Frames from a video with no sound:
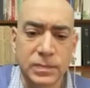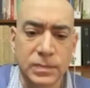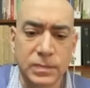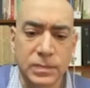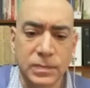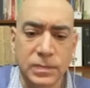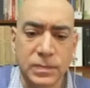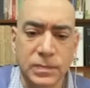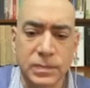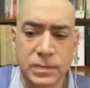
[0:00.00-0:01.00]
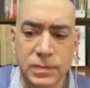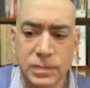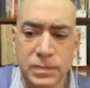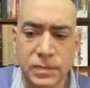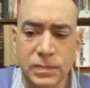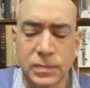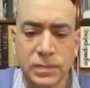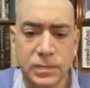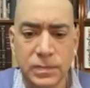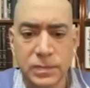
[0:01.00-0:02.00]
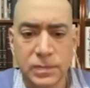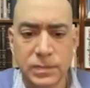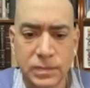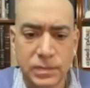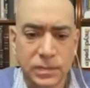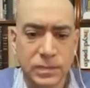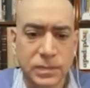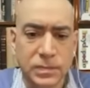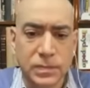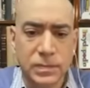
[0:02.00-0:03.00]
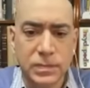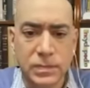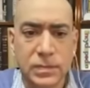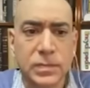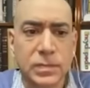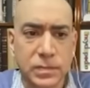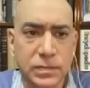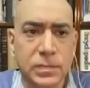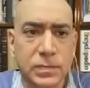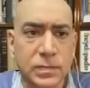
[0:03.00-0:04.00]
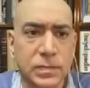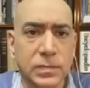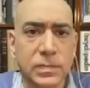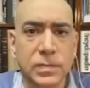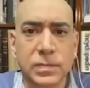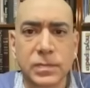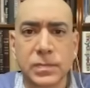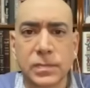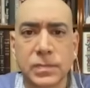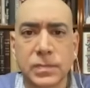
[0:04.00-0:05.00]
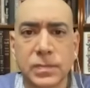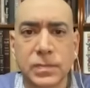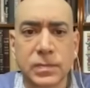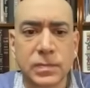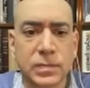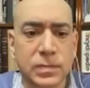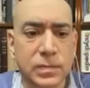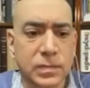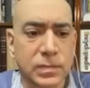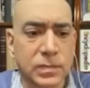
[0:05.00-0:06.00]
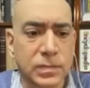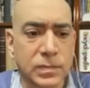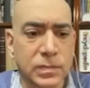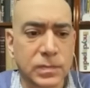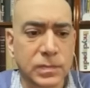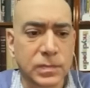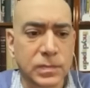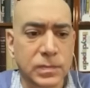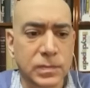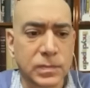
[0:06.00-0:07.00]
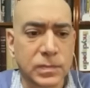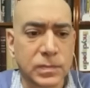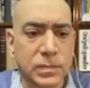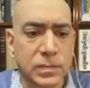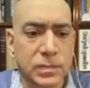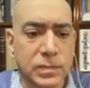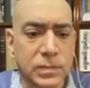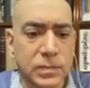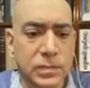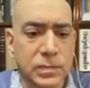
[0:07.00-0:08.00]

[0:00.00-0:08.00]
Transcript: This person isn't speaking.